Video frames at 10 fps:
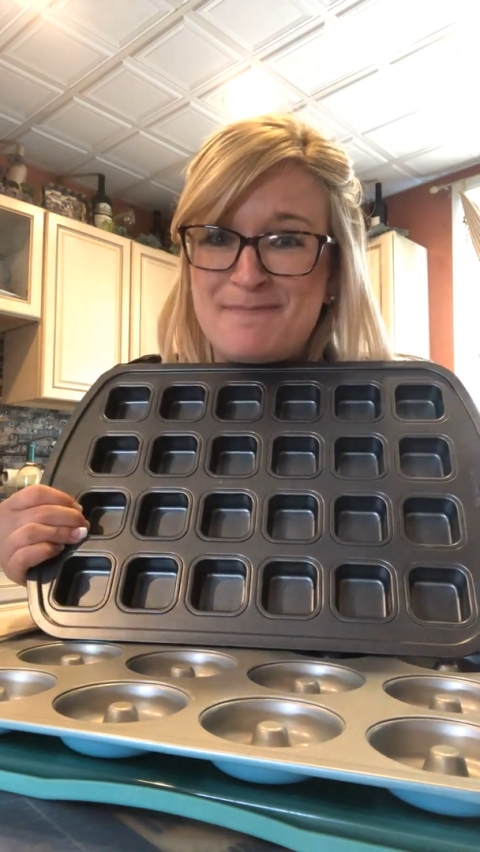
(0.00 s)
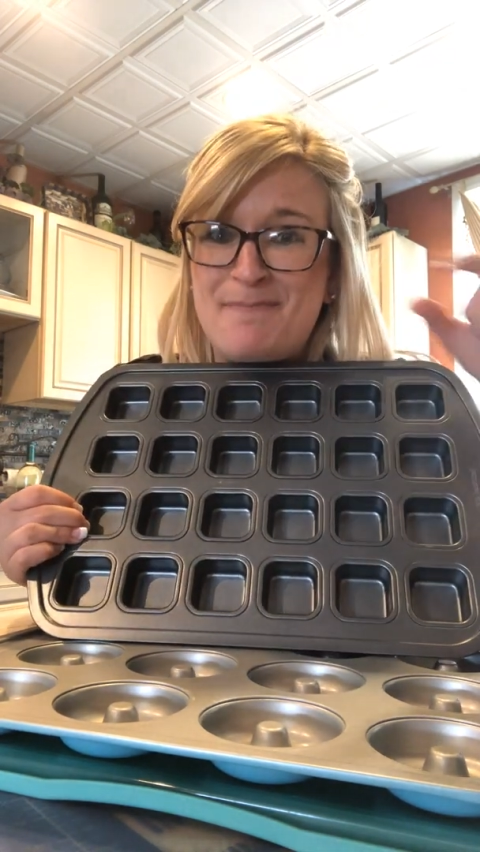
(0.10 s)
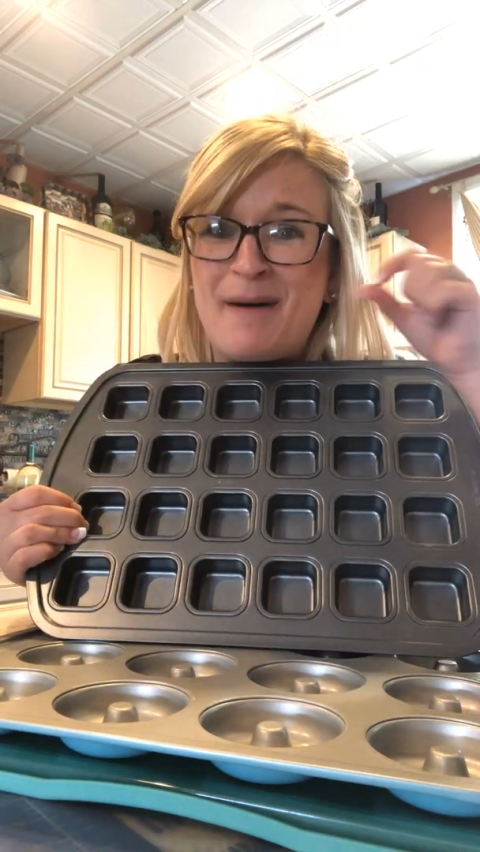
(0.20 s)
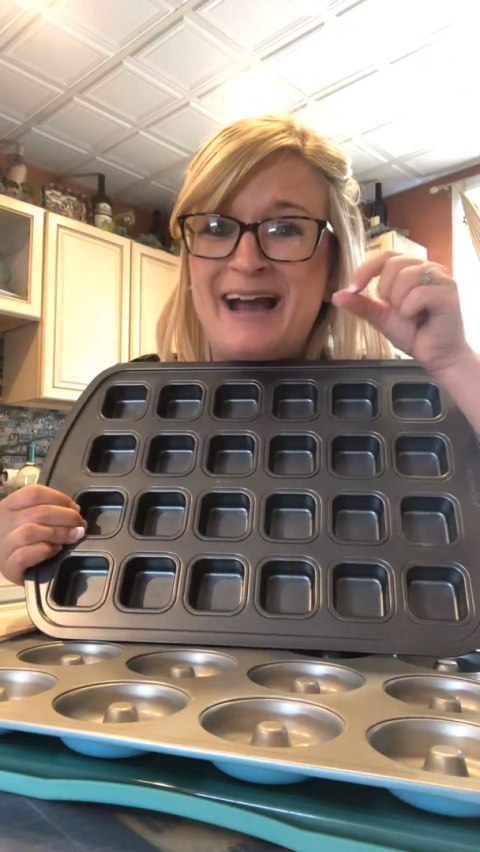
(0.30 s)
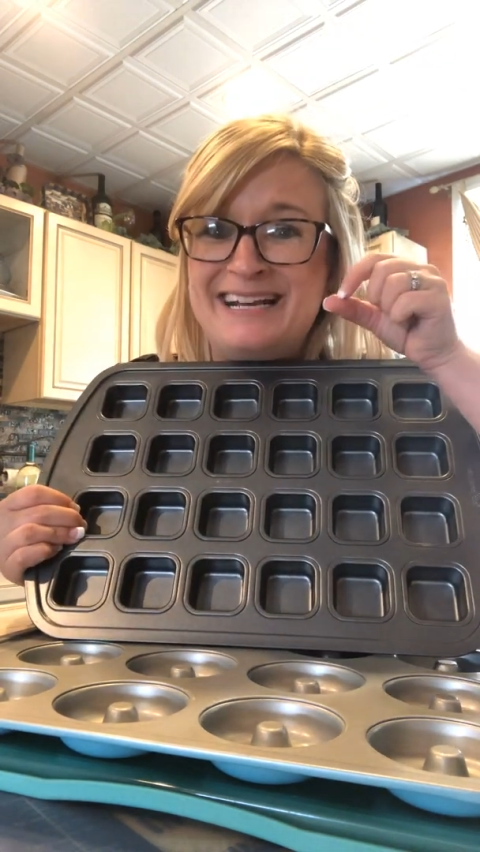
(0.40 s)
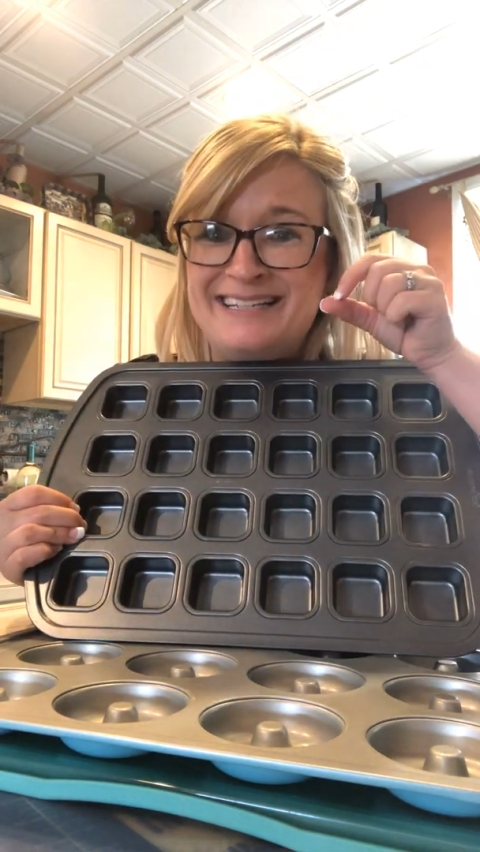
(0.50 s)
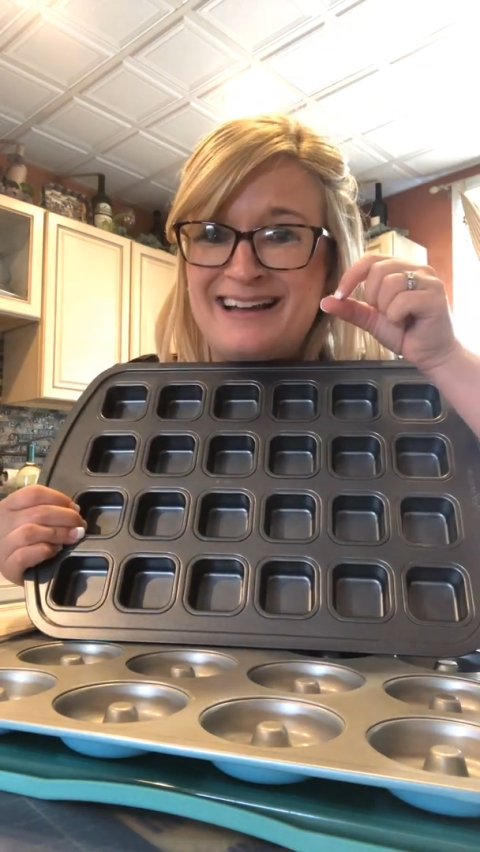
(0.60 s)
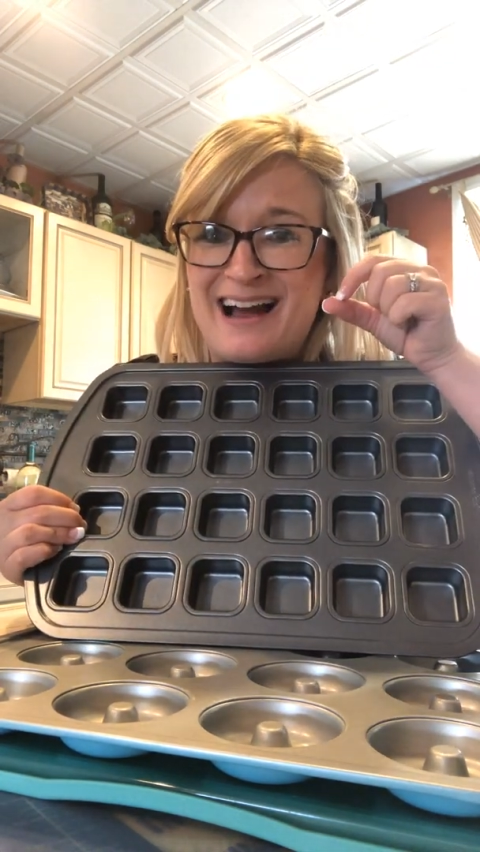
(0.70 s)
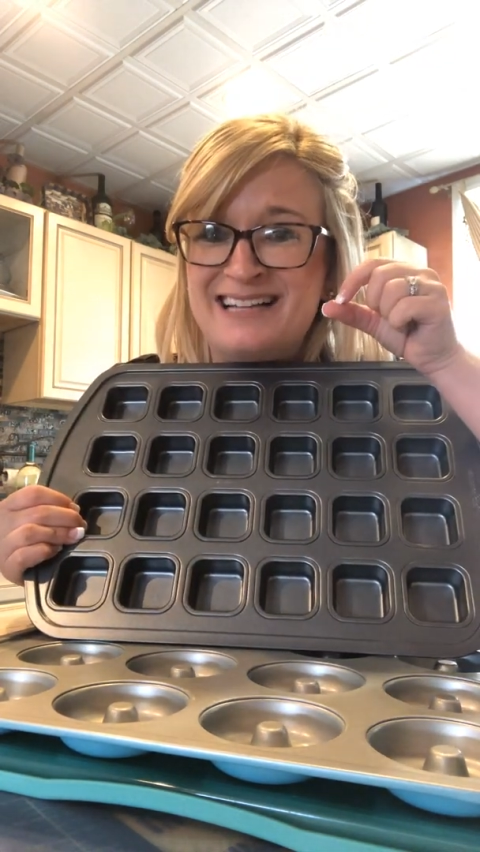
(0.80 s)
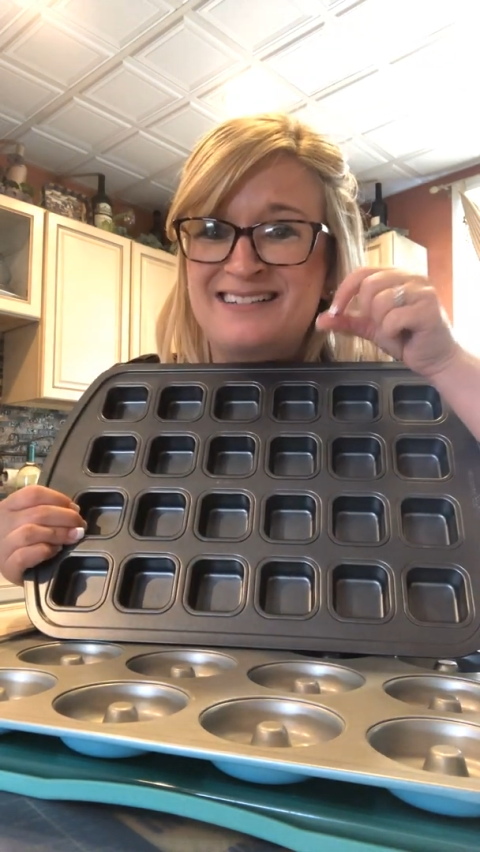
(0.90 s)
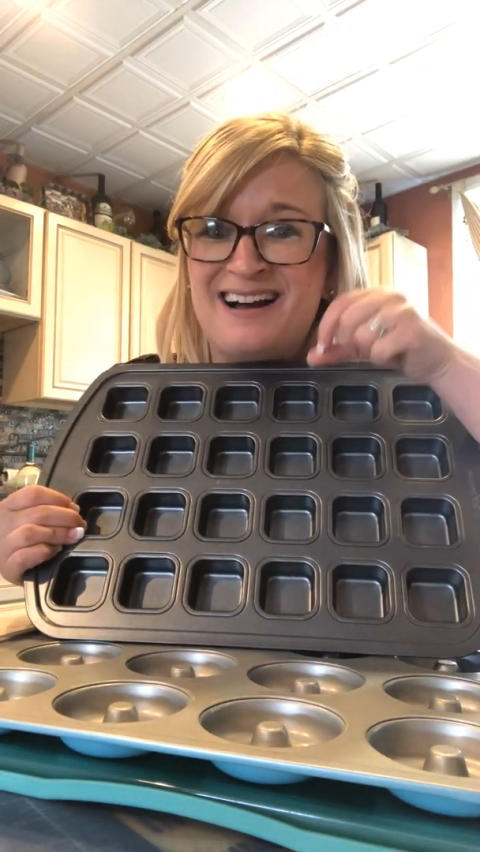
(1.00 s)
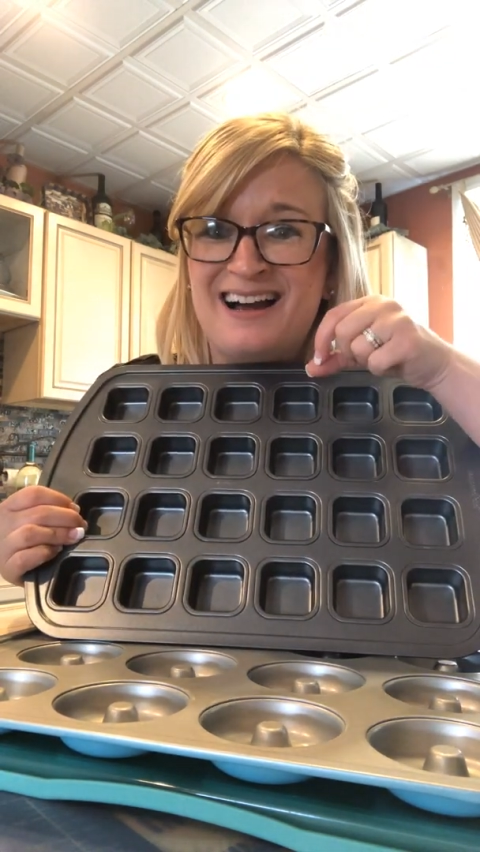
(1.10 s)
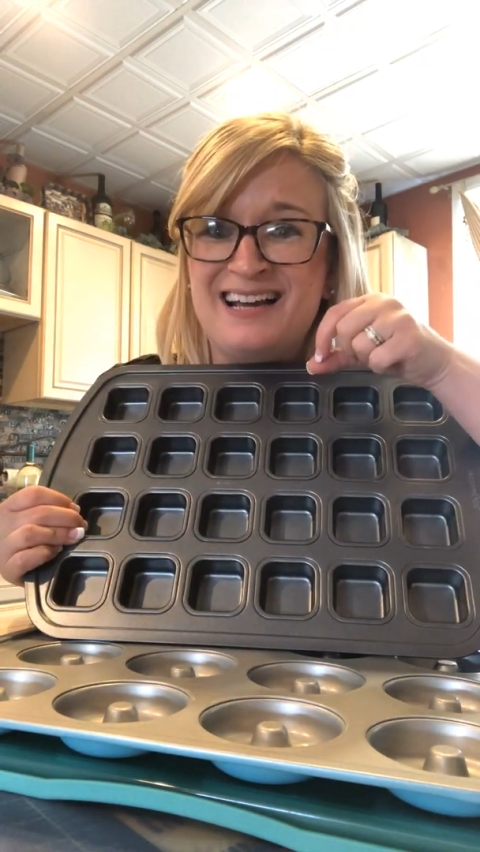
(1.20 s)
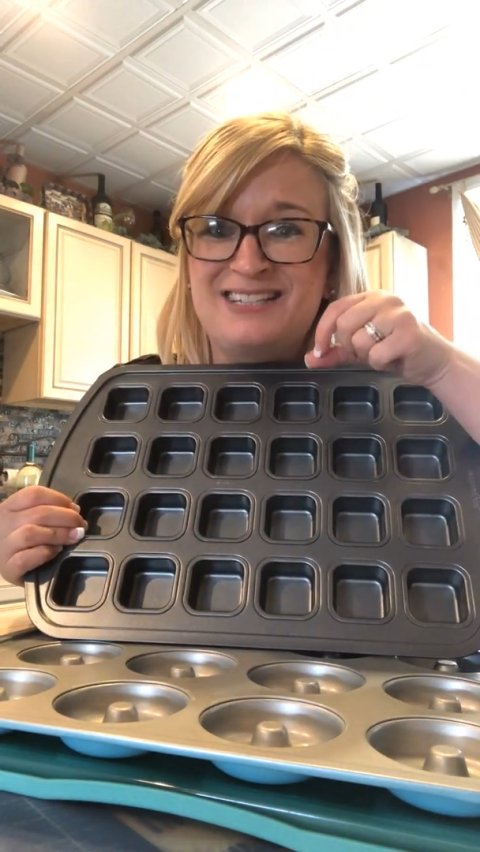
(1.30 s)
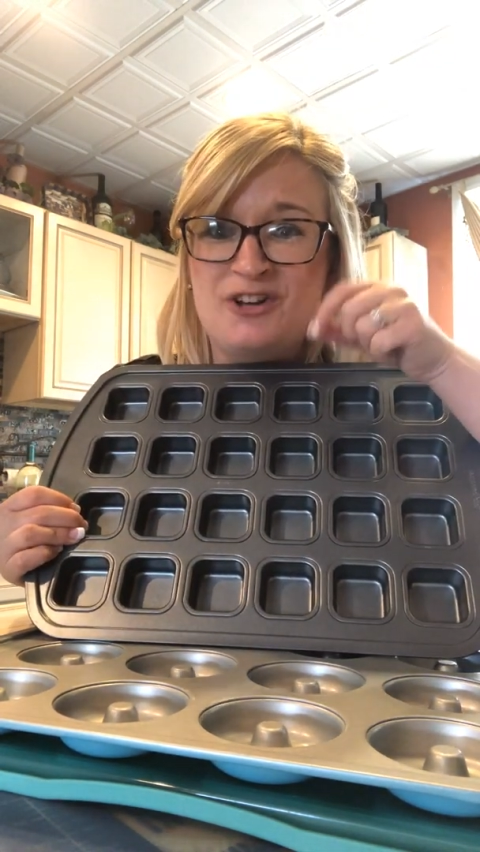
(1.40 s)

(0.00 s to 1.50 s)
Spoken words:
bite-sized, guys.